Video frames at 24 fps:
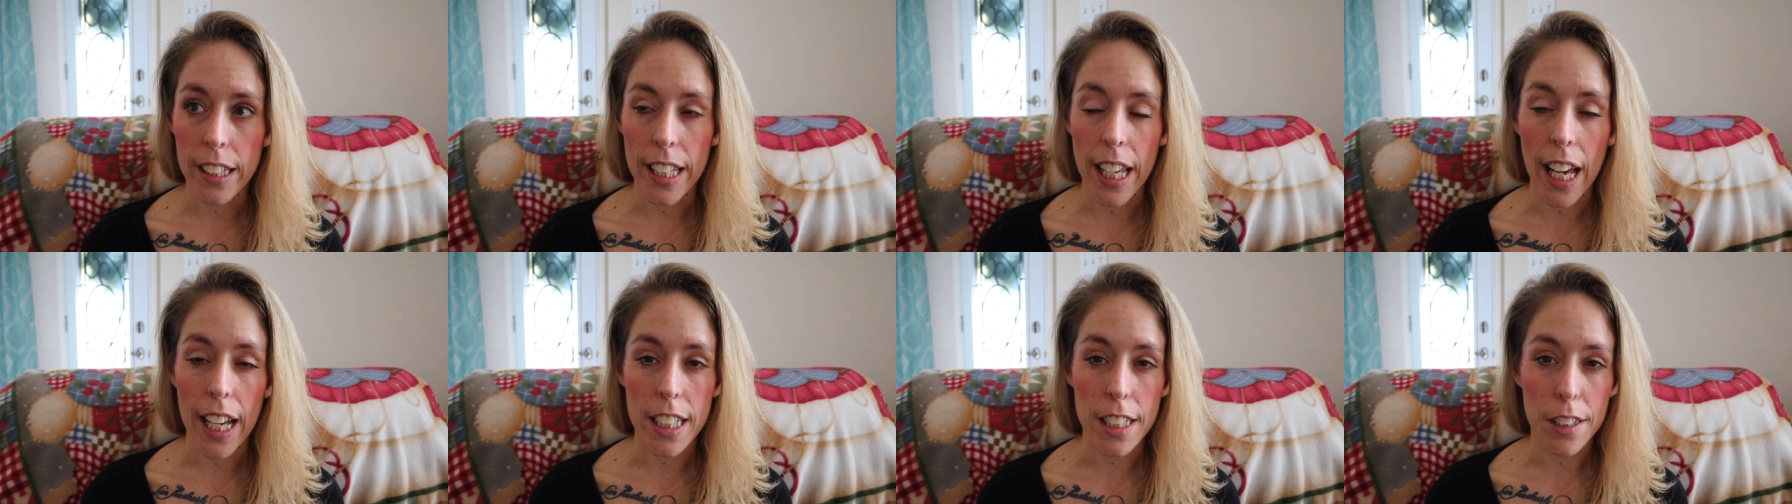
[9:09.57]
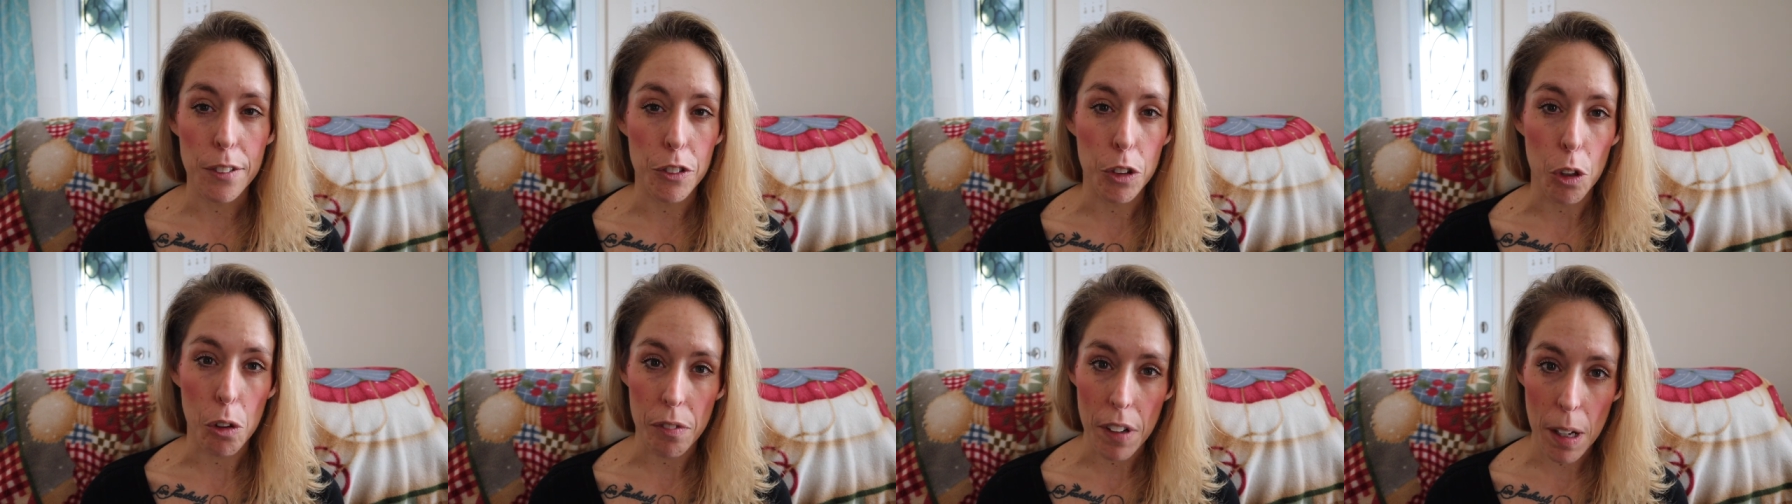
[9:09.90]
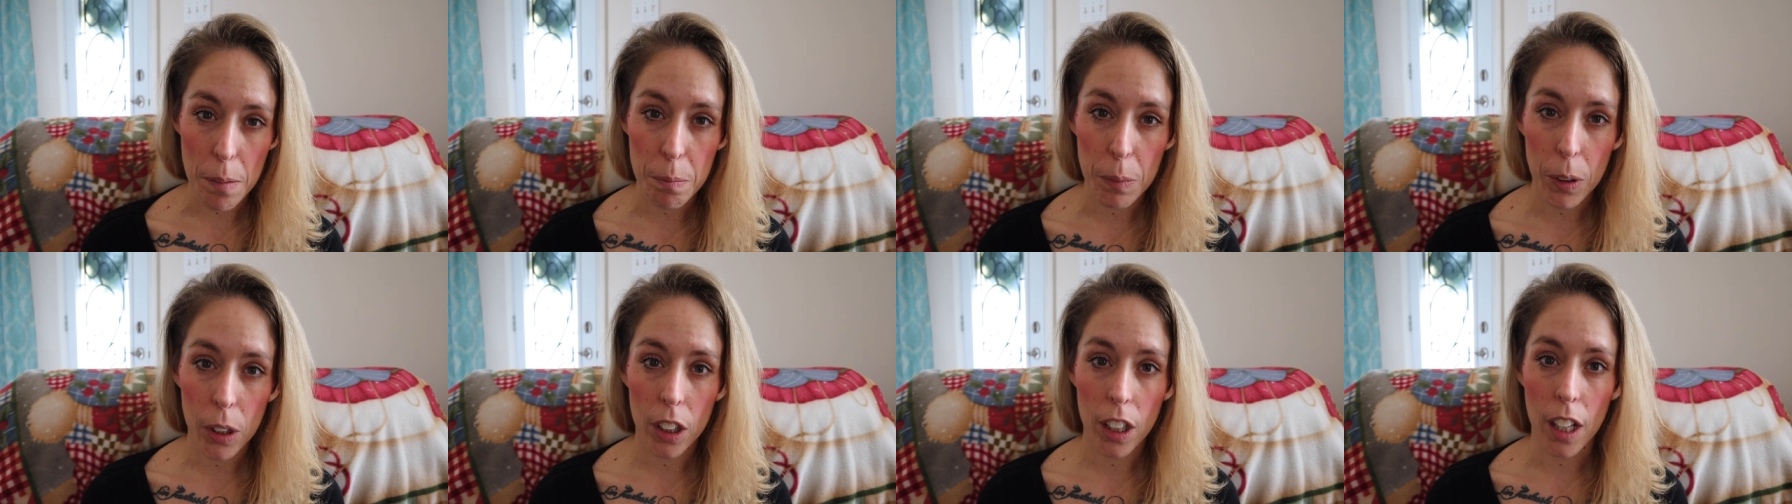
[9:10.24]
the end of
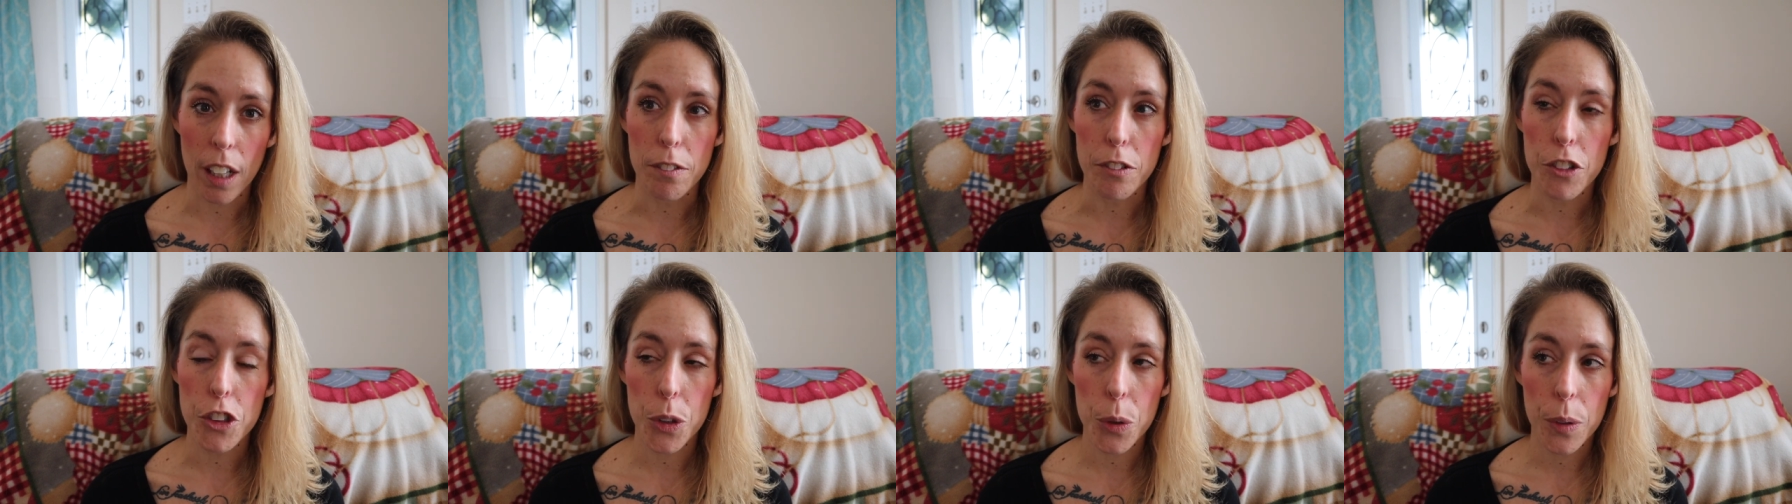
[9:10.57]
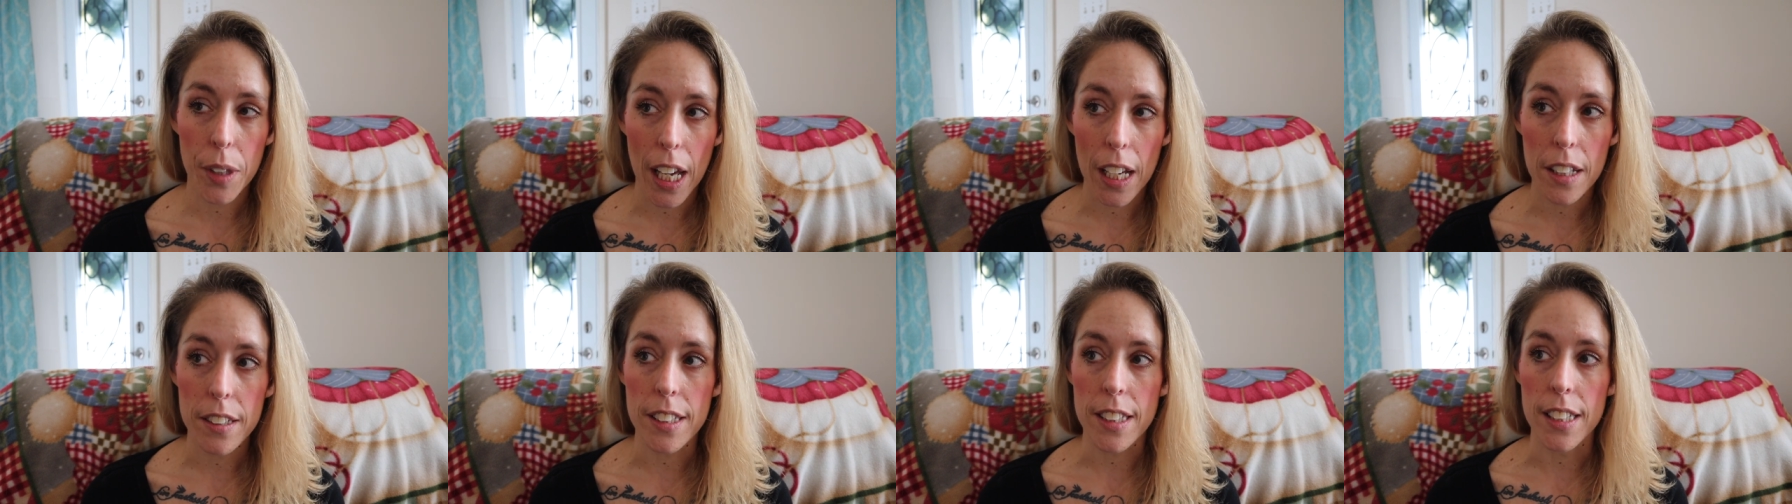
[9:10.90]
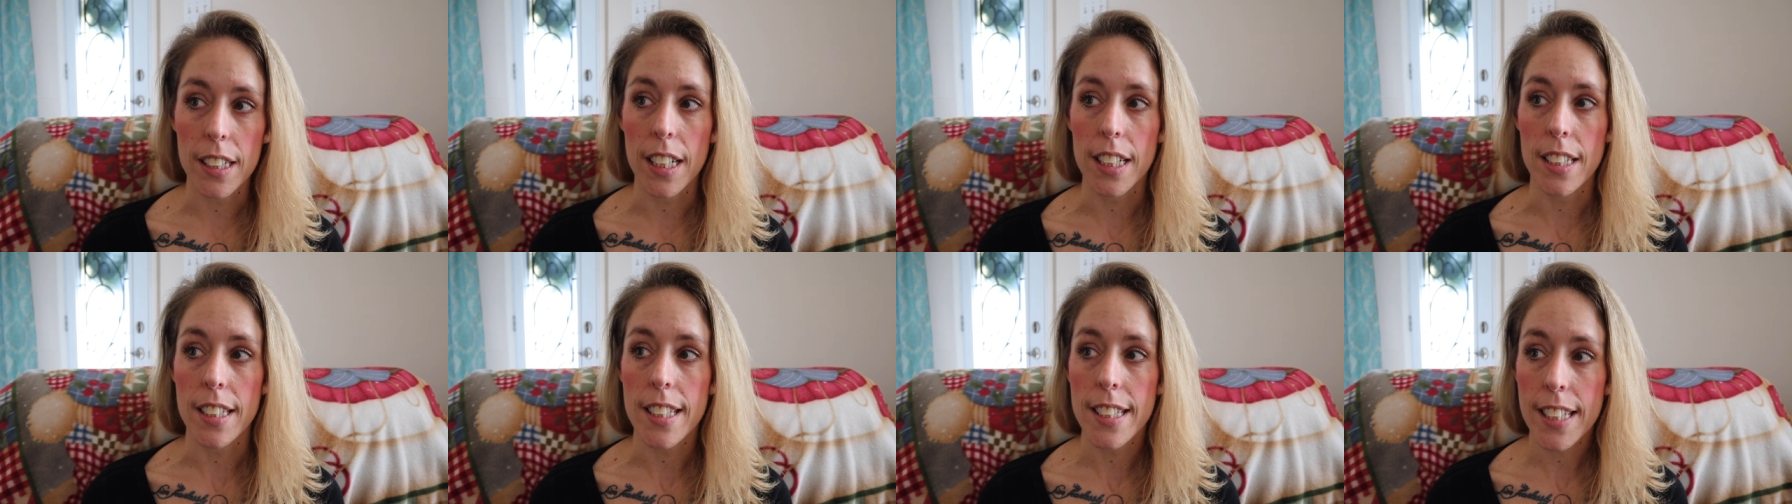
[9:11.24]
November of two thousand